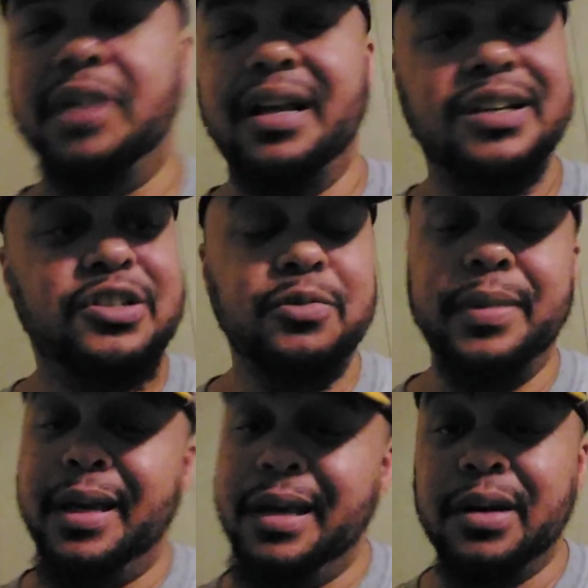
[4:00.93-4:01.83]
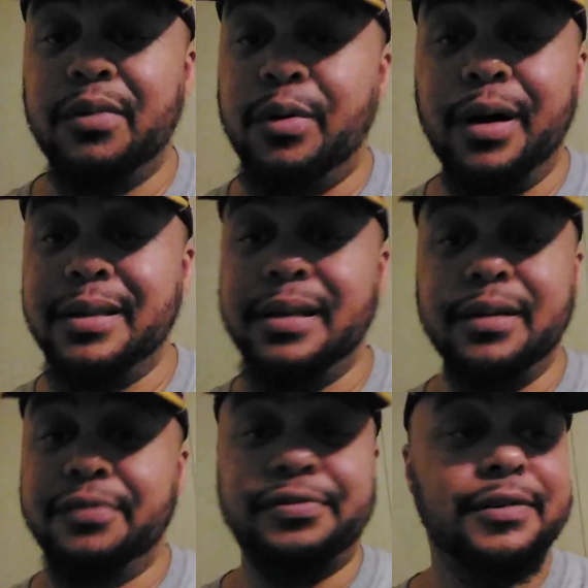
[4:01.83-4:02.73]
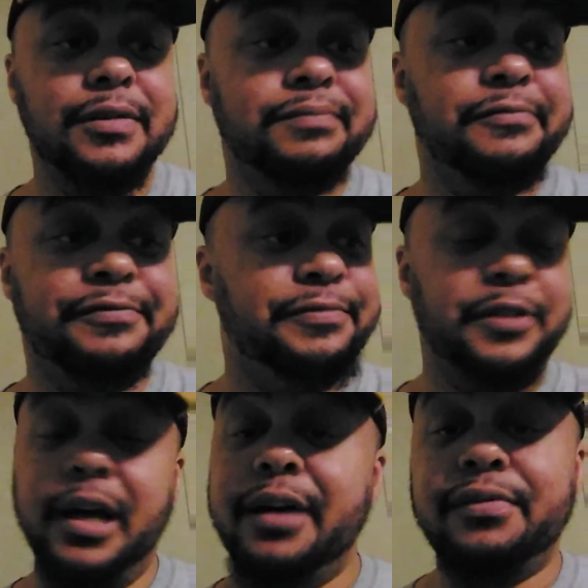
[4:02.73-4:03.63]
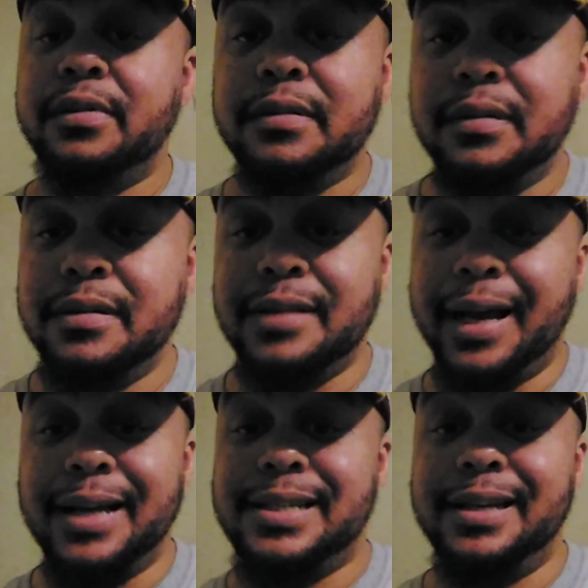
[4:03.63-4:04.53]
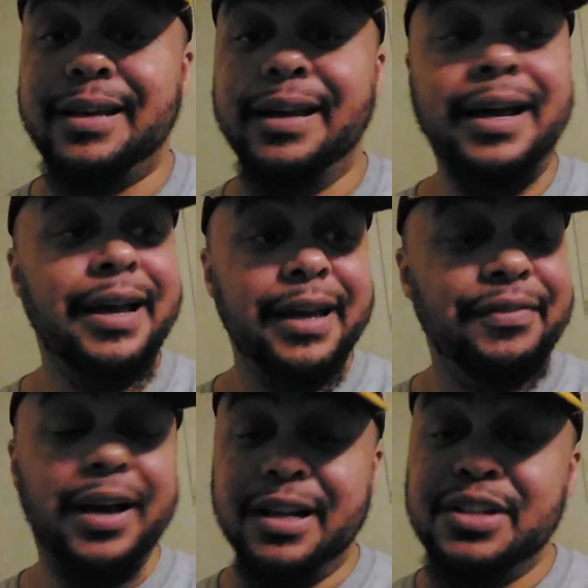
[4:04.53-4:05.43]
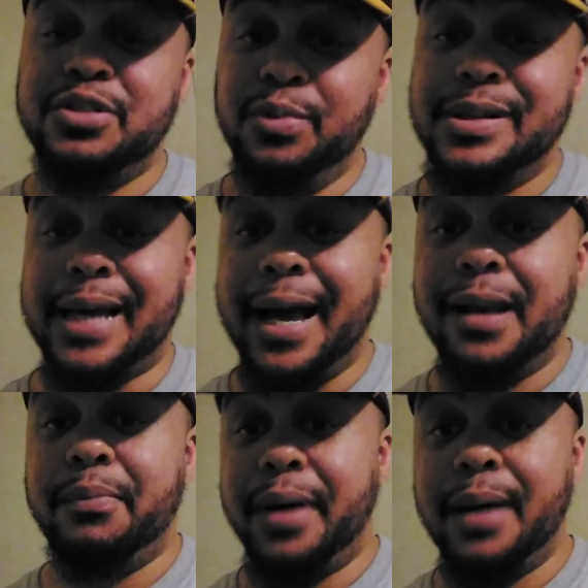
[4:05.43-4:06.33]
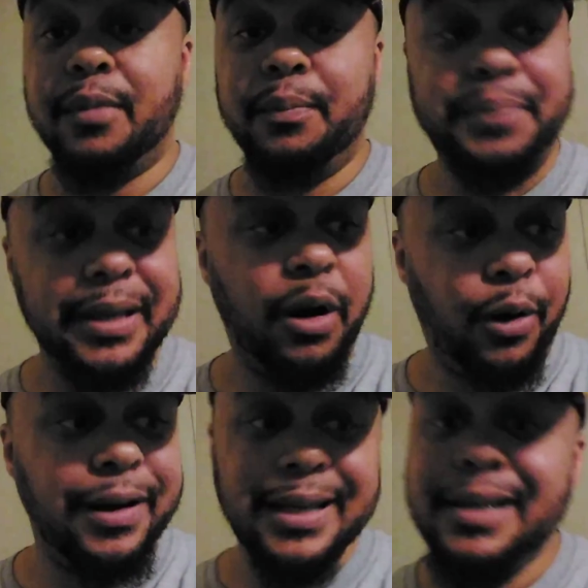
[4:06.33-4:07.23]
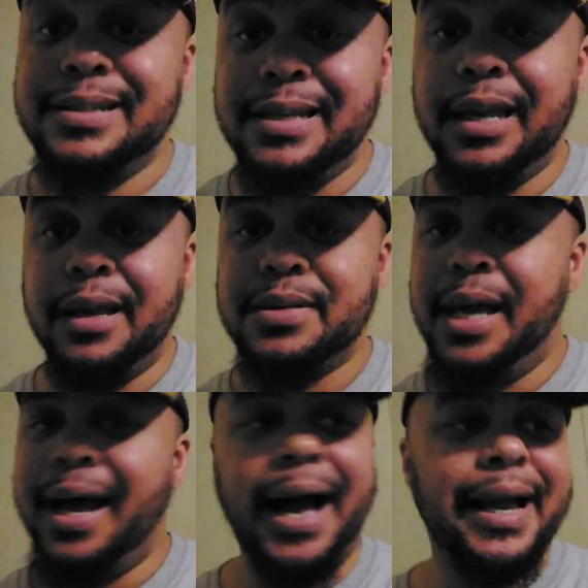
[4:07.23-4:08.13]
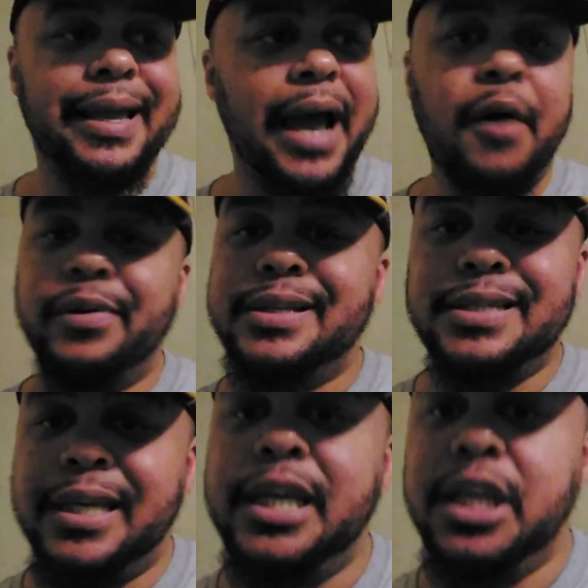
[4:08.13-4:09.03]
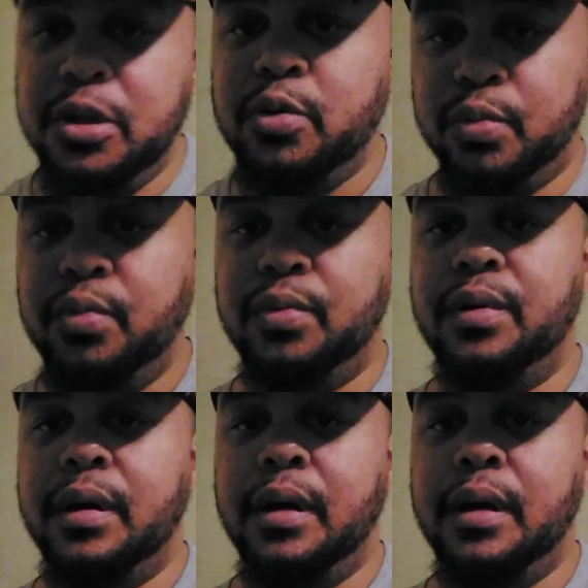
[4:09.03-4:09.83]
LSU been getting a raw deal for forever. Like I said, if LSU was Alabama, beat all these teams, I guarantee you.